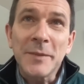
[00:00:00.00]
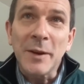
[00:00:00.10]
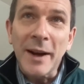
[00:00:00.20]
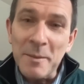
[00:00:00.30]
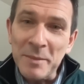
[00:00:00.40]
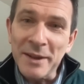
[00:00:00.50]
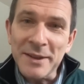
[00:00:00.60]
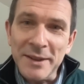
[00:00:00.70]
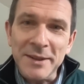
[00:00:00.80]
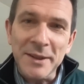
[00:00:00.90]
You get
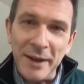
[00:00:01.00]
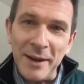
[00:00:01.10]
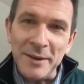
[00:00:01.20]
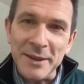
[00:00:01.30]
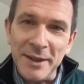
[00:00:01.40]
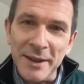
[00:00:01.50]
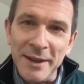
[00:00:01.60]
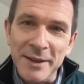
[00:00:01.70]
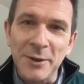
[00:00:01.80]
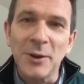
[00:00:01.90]
ambulances stuck
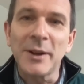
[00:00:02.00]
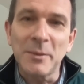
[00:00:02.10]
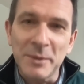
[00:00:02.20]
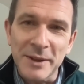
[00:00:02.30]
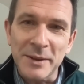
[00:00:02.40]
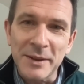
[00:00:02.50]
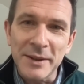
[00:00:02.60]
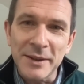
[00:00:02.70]
outside, not able to